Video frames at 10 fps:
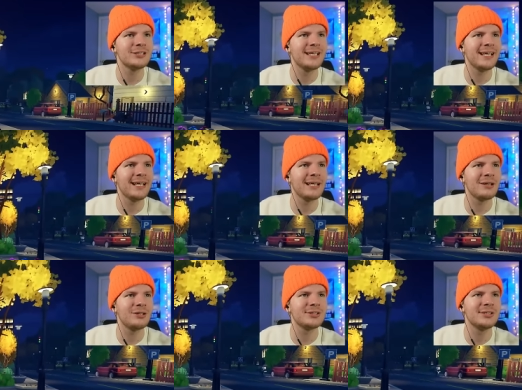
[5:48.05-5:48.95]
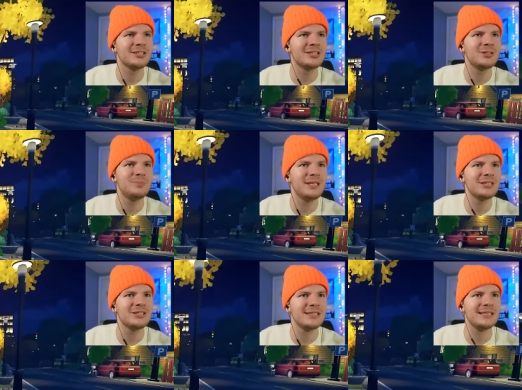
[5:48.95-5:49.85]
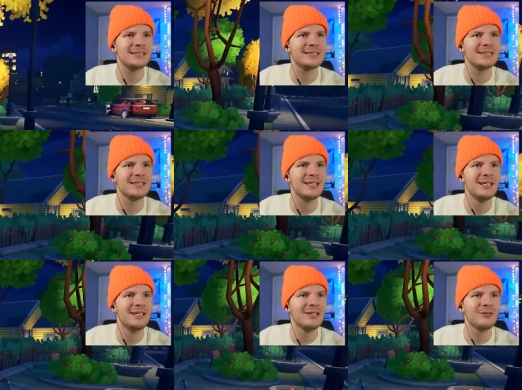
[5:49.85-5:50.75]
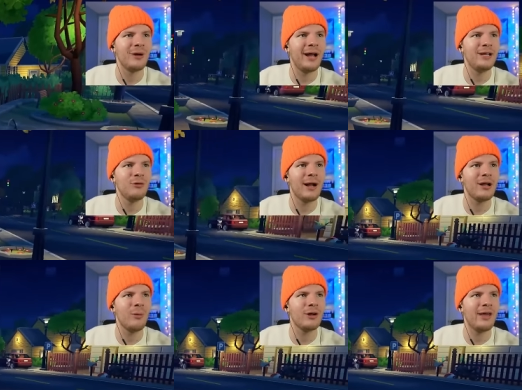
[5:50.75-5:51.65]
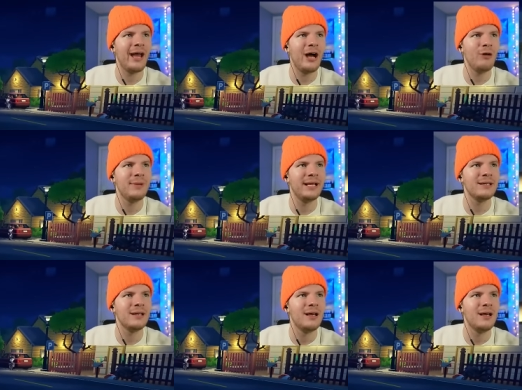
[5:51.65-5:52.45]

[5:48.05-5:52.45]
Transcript: gonna get a little suspicious, right? Well, I could wear the helmet.